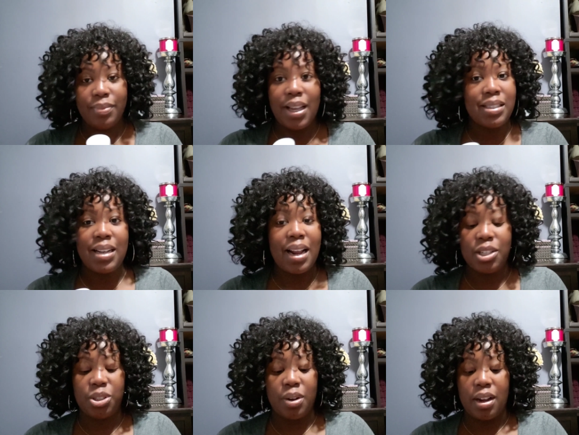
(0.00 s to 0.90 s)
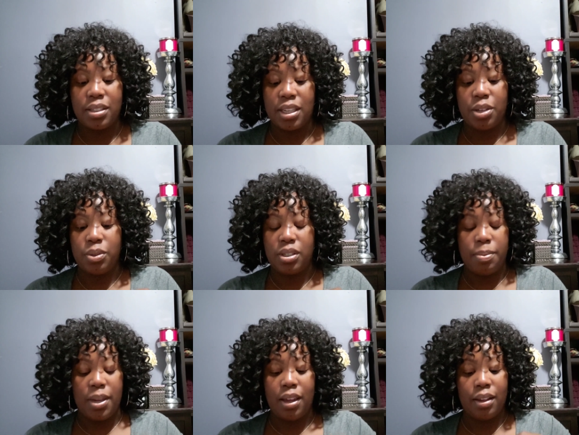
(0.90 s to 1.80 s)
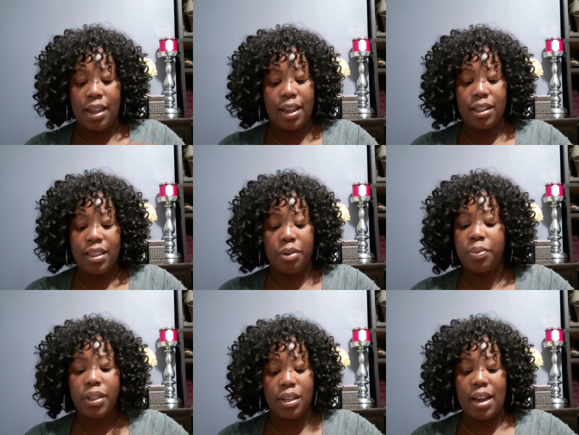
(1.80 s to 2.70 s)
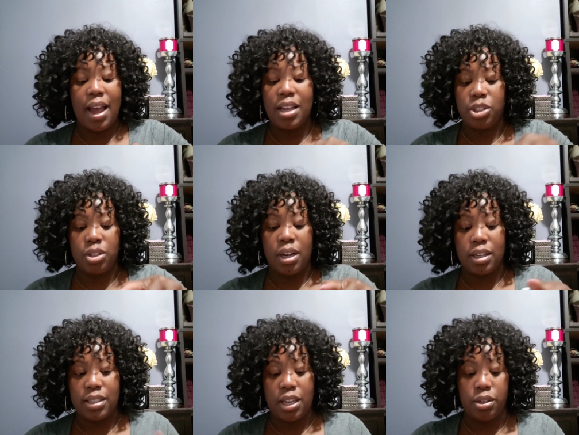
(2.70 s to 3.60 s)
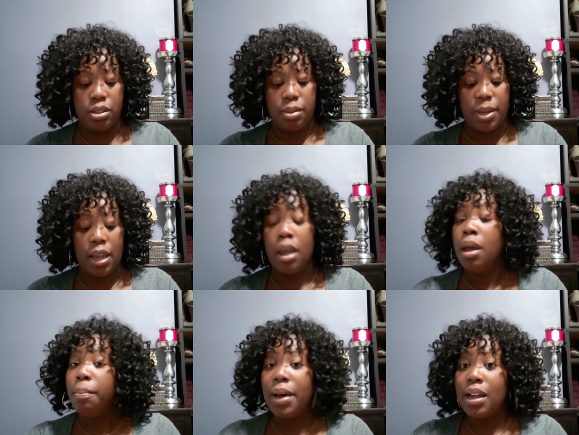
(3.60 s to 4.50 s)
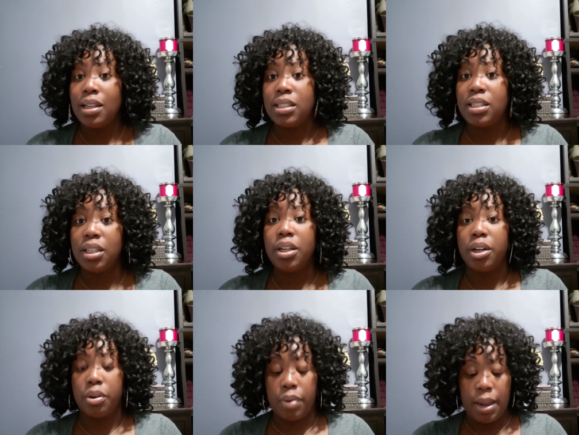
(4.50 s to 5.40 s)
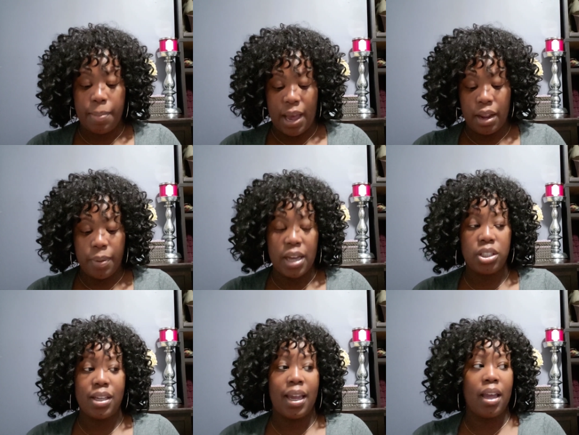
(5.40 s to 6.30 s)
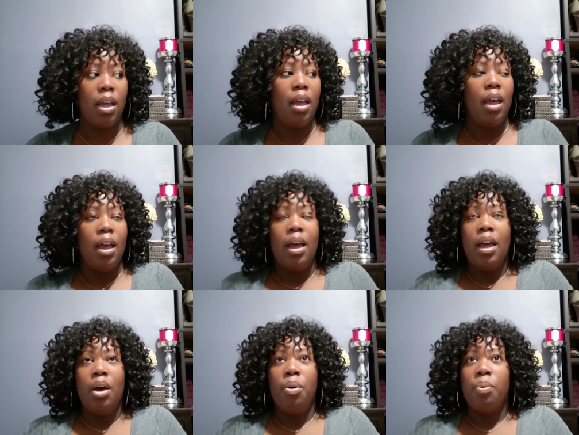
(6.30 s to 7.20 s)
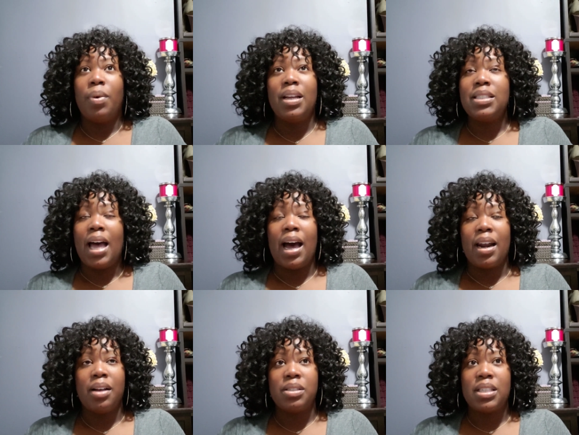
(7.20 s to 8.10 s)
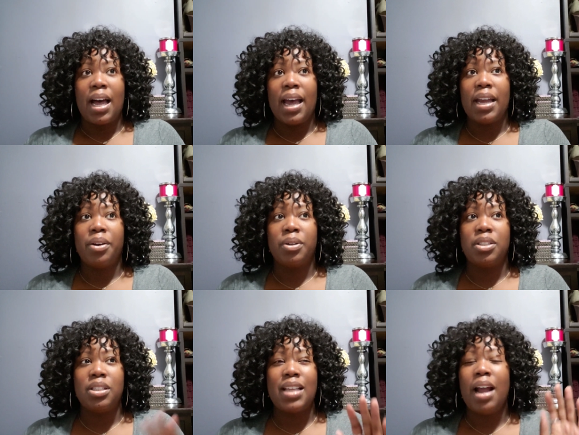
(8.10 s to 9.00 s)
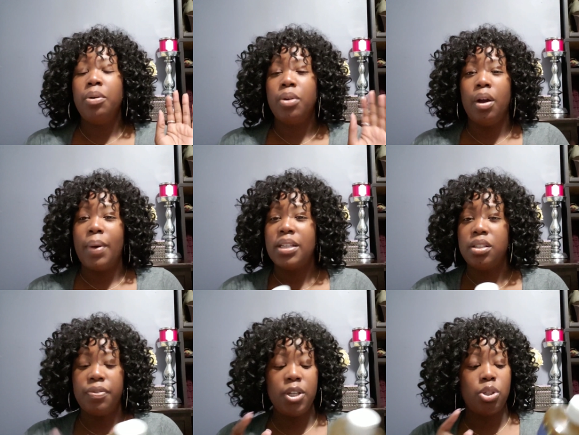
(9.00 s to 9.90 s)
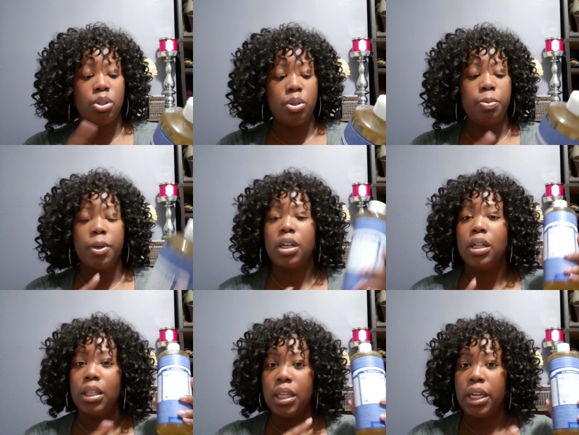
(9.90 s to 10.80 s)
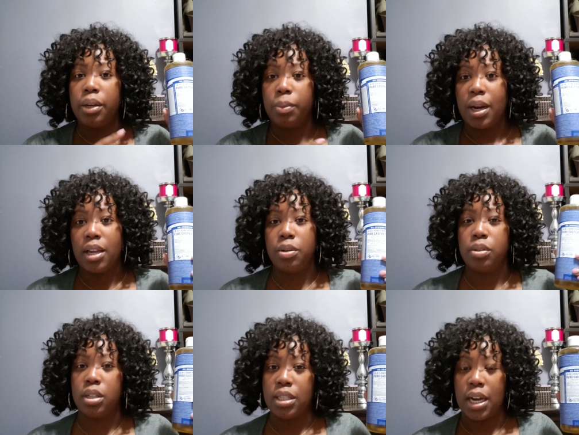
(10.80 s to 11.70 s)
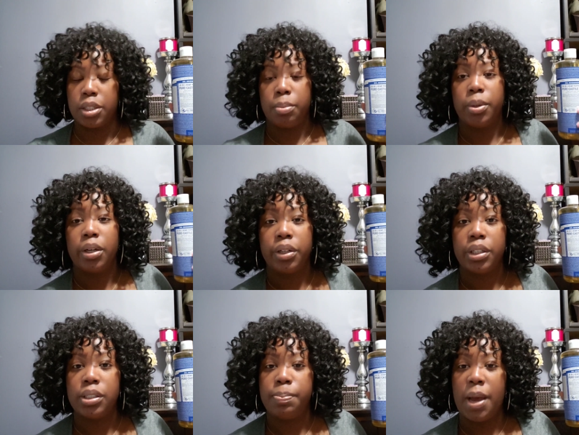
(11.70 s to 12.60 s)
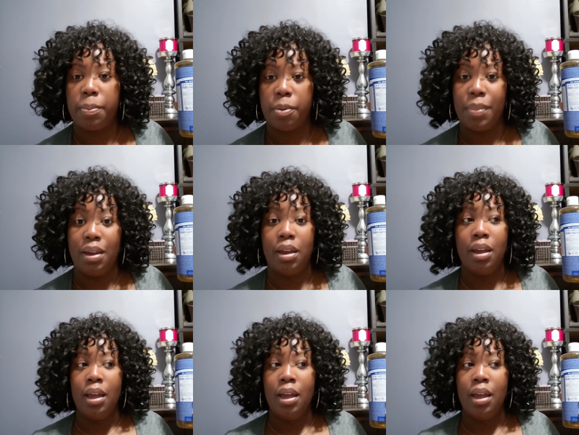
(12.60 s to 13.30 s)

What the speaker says: it's not as strong as it used to be. Like, they're really not as strong as they used to be, but it's still a great body wash. Like, when it's hot outside, or just, I don't know, I just feel super clean when I use the Dr. Bronner's peppermint,